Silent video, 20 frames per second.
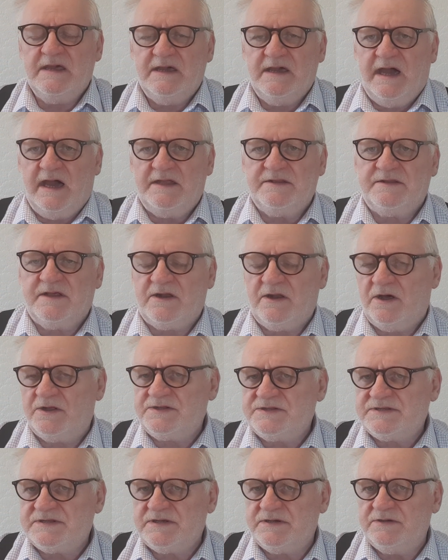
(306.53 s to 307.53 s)
and there
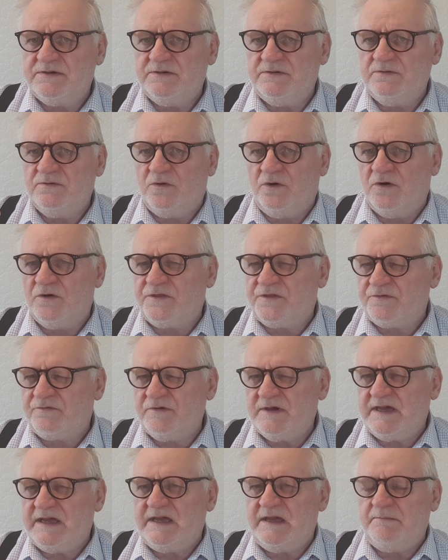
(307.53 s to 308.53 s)
are 2 or
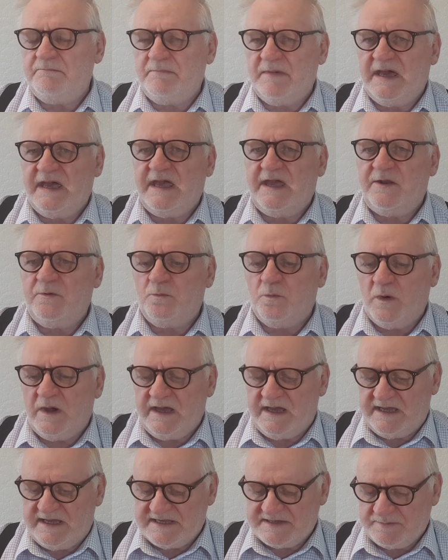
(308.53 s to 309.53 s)
3 main
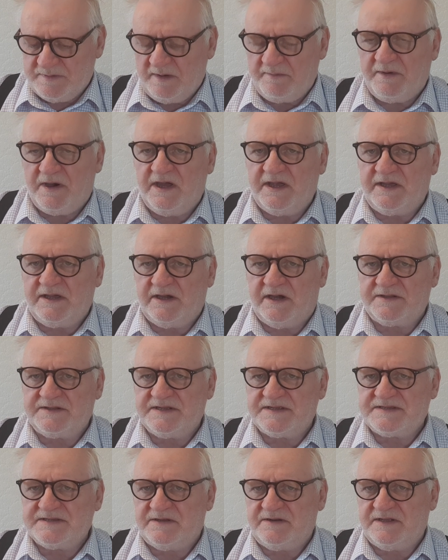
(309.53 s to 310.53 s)
ways whereby
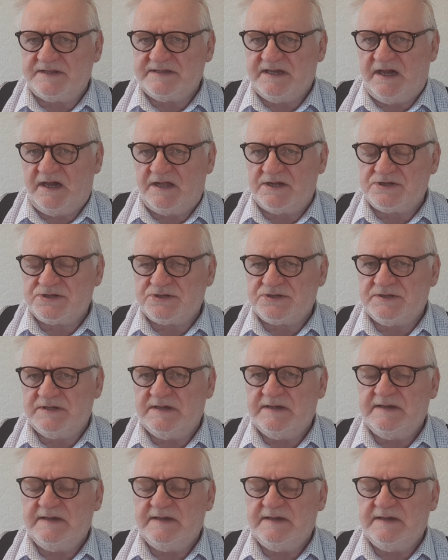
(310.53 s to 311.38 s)
cutters are attached.